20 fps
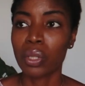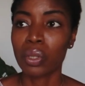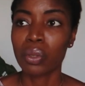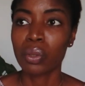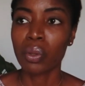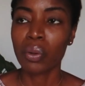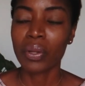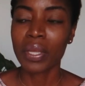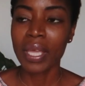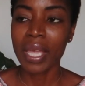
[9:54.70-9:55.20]

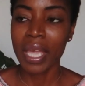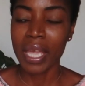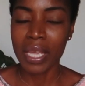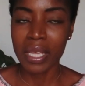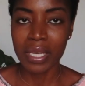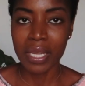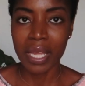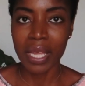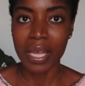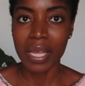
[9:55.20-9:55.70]

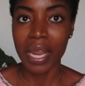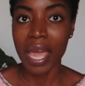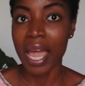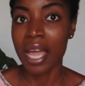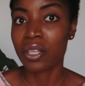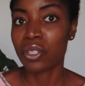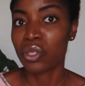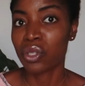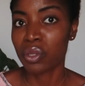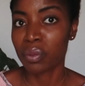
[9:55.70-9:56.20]
located
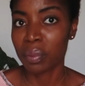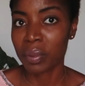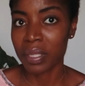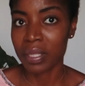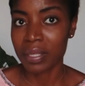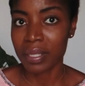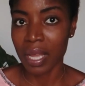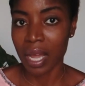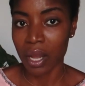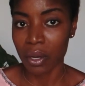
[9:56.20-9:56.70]
at
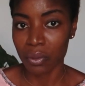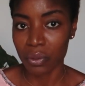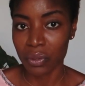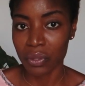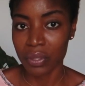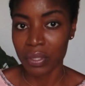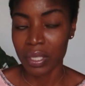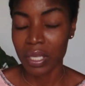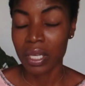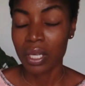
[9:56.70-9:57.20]
Jubilee's
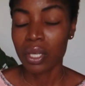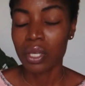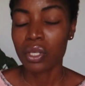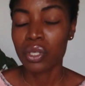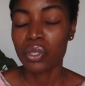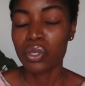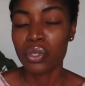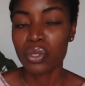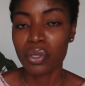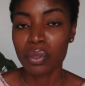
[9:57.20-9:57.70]
house.
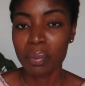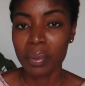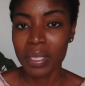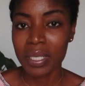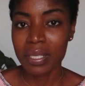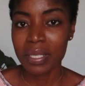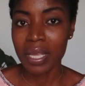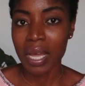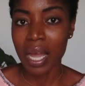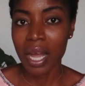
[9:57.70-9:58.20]

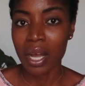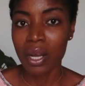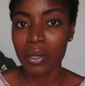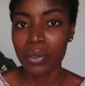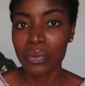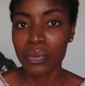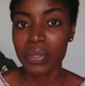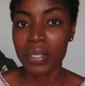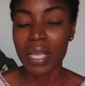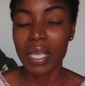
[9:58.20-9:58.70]
Jubilee's
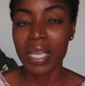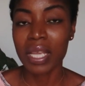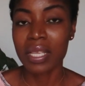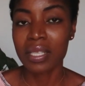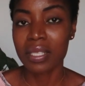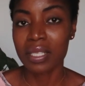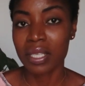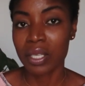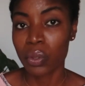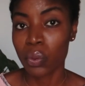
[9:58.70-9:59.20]
house
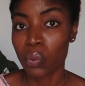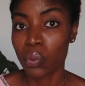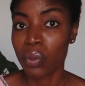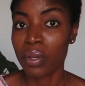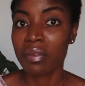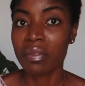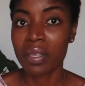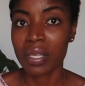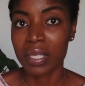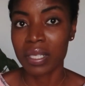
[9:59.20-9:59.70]
is
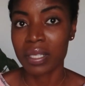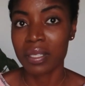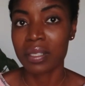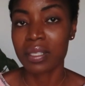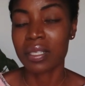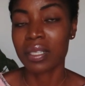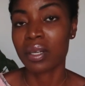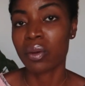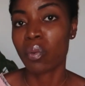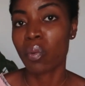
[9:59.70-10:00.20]
equivalent
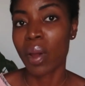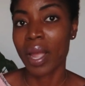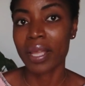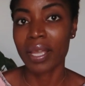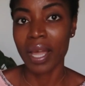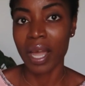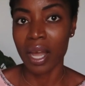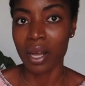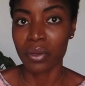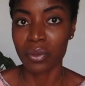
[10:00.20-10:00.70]
to the
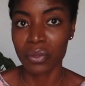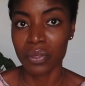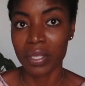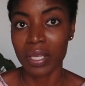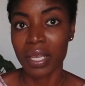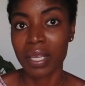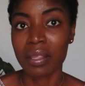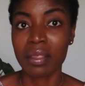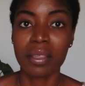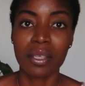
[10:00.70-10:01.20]
White
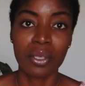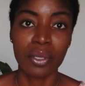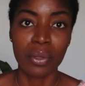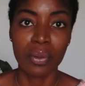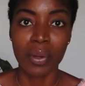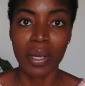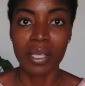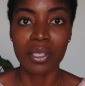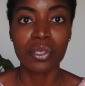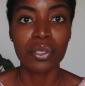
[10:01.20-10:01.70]
House in the
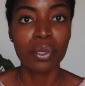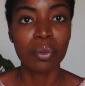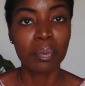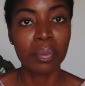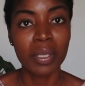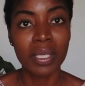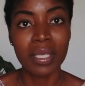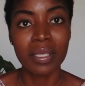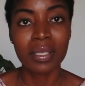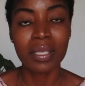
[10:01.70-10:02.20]
US. So
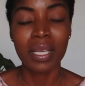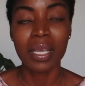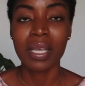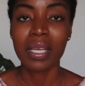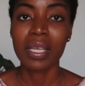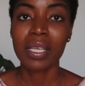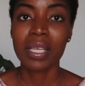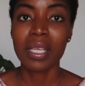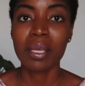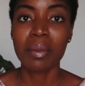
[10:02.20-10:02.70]
please
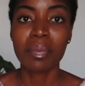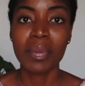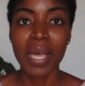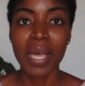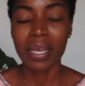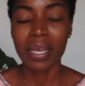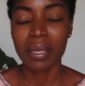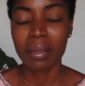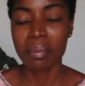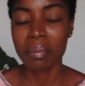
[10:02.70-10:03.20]
keep
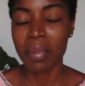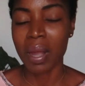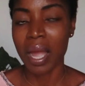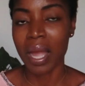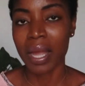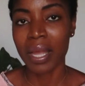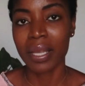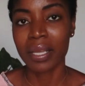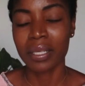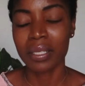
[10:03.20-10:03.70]
in
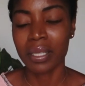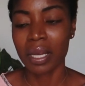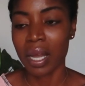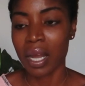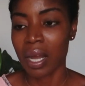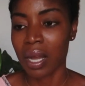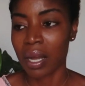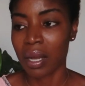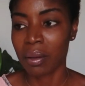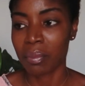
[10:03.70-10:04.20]
mind
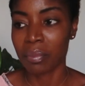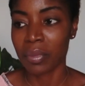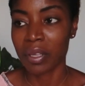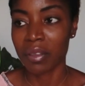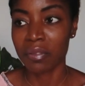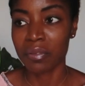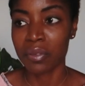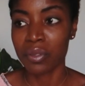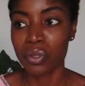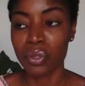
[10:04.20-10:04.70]

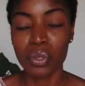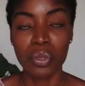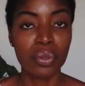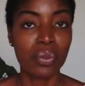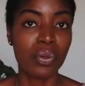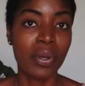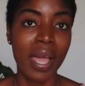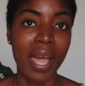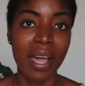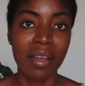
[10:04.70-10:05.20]
if you
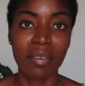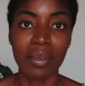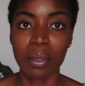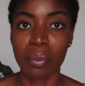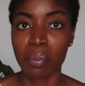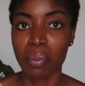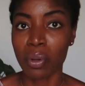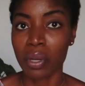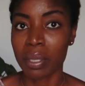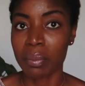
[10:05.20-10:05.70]
do have an
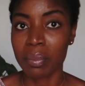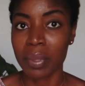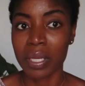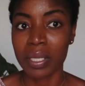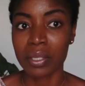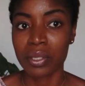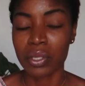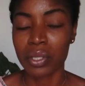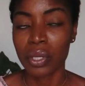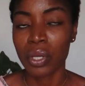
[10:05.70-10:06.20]

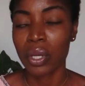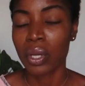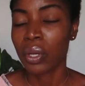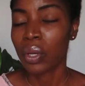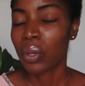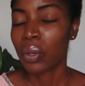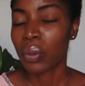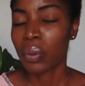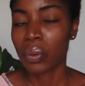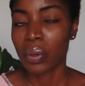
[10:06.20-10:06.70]
appointment
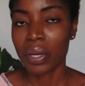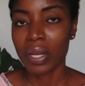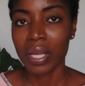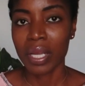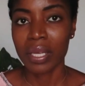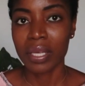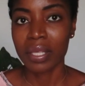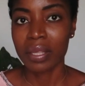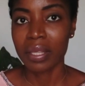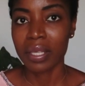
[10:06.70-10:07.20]
or
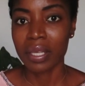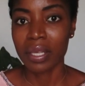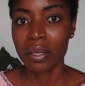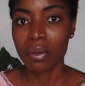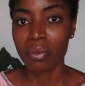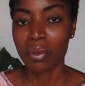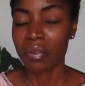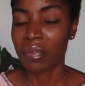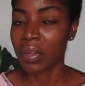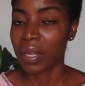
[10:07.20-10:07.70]

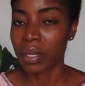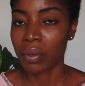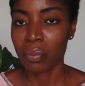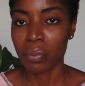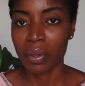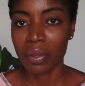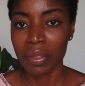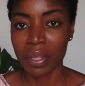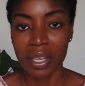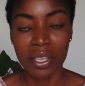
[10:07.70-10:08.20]
anything with
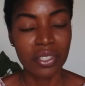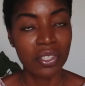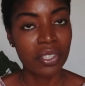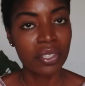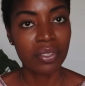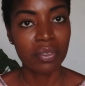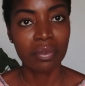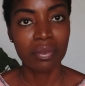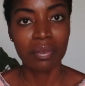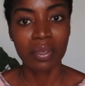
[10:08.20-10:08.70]
anyone there.
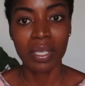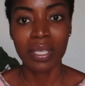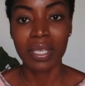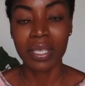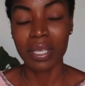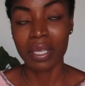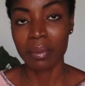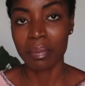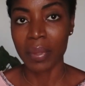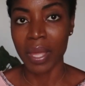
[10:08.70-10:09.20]
Just really
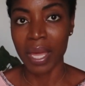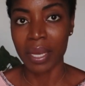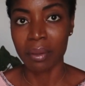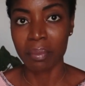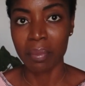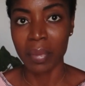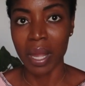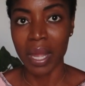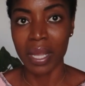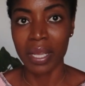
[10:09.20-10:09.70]
keep that
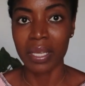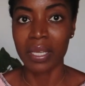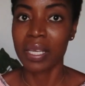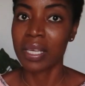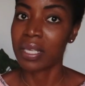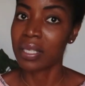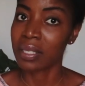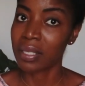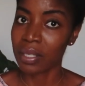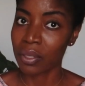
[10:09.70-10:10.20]
in mind.
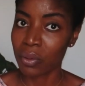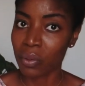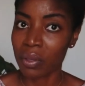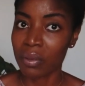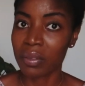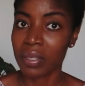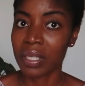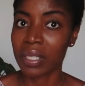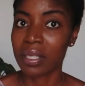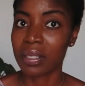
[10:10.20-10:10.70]
It's
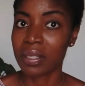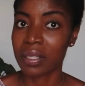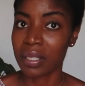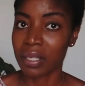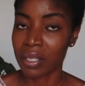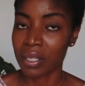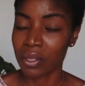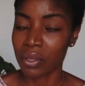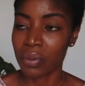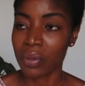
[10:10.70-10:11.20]
equivalent to
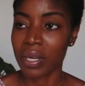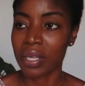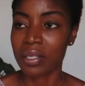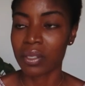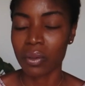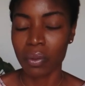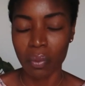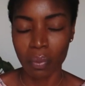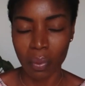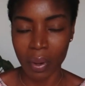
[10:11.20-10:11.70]
the US
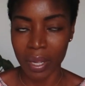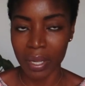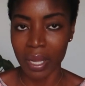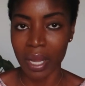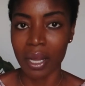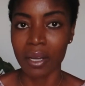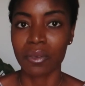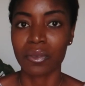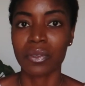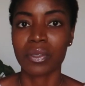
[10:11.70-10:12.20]
White
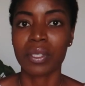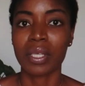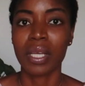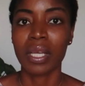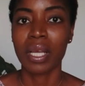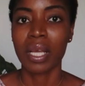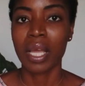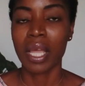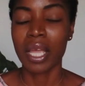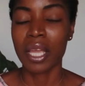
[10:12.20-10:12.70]
House.
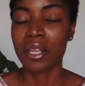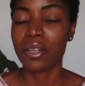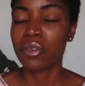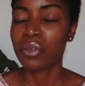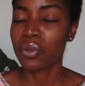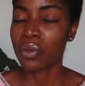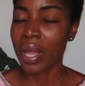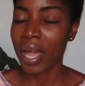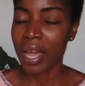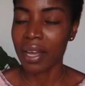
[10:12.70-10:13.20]
And
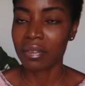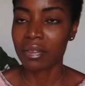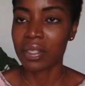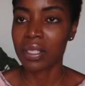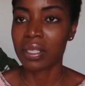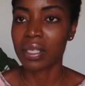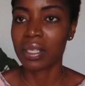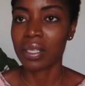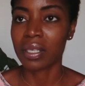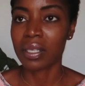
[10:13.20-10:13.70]
you have
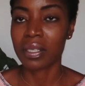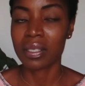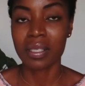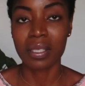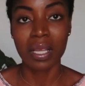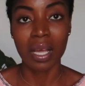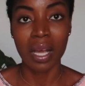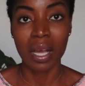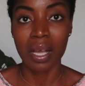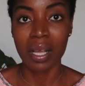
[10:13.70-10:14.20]
to
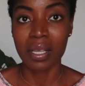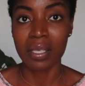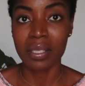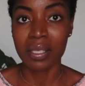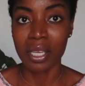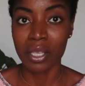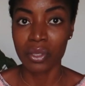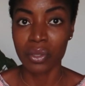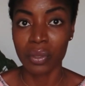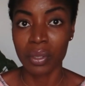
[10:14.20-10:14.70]

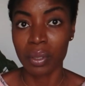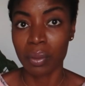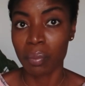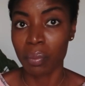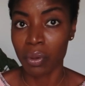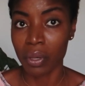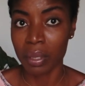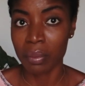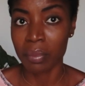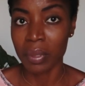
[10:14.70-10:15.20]
schedule an
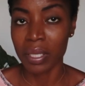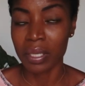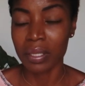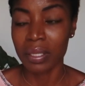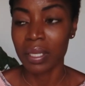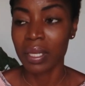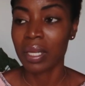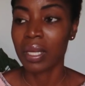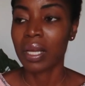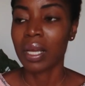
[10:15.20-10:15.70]
appointment